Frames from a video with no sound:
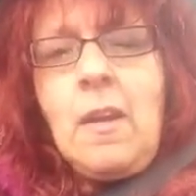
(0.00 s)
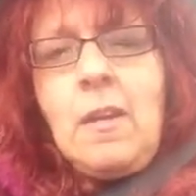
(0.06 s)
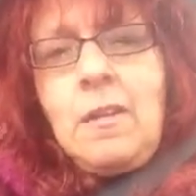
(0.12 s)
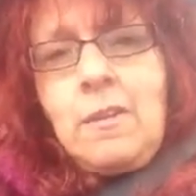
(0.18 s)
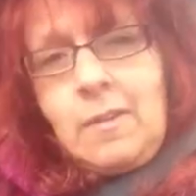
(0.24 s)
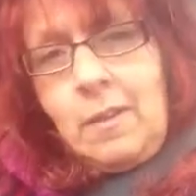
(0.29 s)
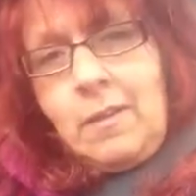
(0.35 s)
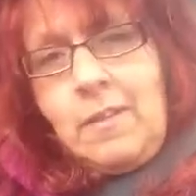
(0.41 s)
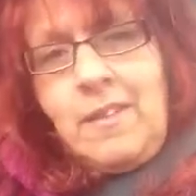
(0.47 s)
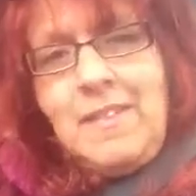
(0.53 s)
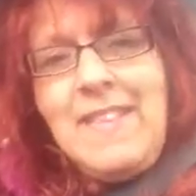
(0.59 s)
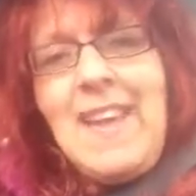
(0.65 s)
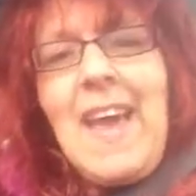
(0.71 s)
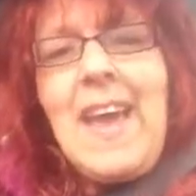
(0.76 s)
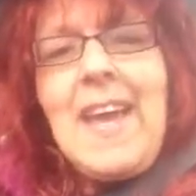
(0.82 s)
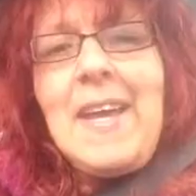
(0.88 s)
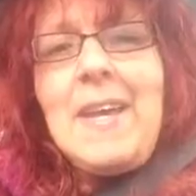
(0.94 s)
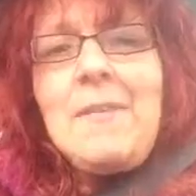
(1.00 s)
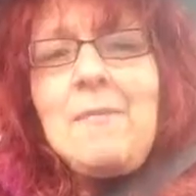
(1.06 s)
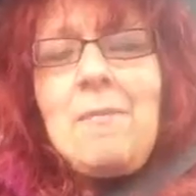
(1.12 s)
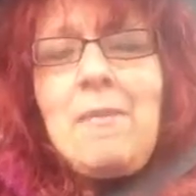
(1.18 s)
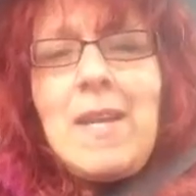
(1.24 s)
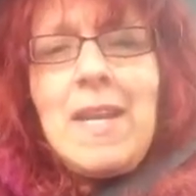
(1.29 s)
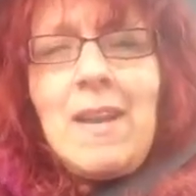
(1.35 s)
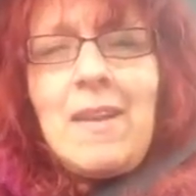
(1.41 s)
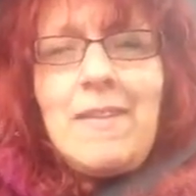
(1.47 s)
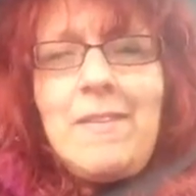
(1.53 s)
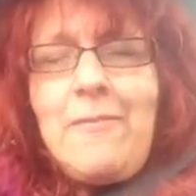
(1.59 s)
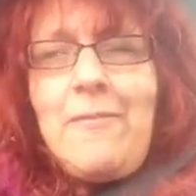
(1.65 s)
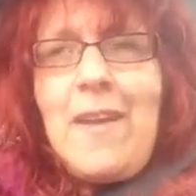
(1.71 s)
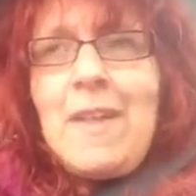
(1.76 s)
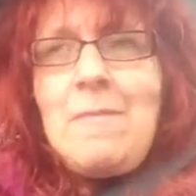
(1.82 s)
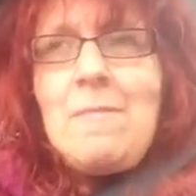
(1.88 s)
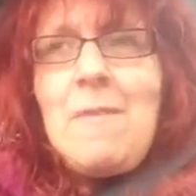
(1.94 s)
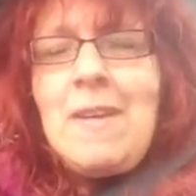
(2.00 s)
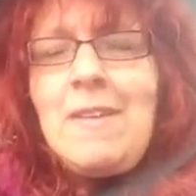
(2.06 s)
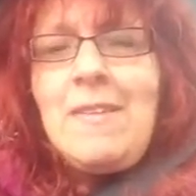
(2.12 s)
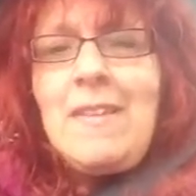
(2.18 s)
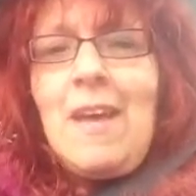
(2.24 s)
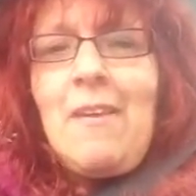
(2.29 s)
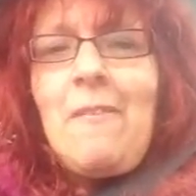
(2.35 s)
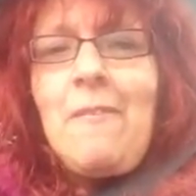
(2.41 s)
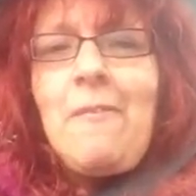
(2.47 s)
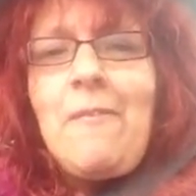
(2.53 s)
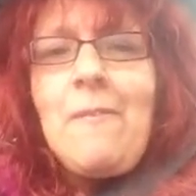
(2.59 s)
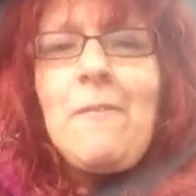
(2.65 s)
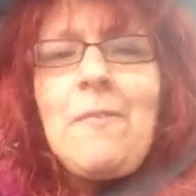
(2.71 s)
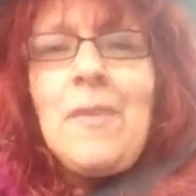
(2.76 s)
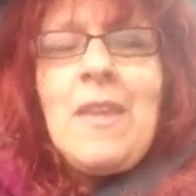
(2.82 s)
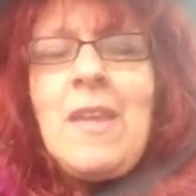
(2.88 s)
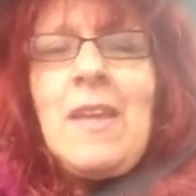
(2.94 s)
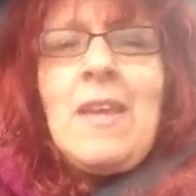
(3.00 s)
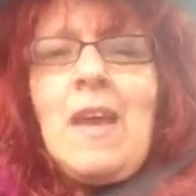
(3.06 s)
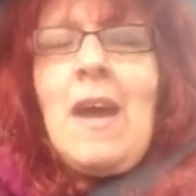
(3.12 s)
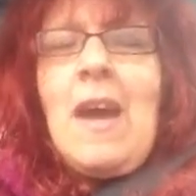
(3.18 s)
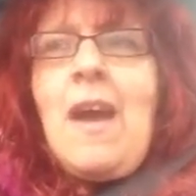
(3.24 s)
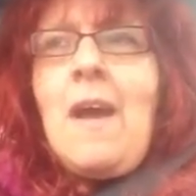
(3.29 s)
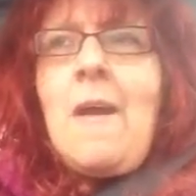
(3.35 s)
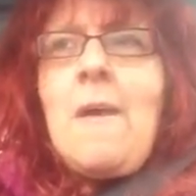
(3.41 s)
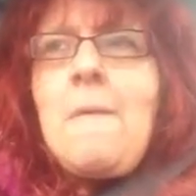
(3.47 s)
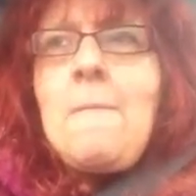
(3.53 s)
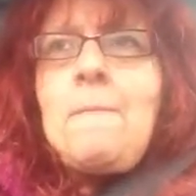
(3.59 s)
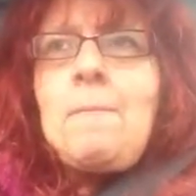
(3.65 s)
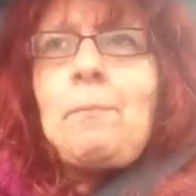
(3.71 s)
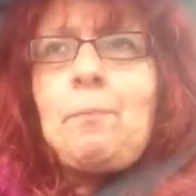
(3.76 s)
So today, when I defend myself, I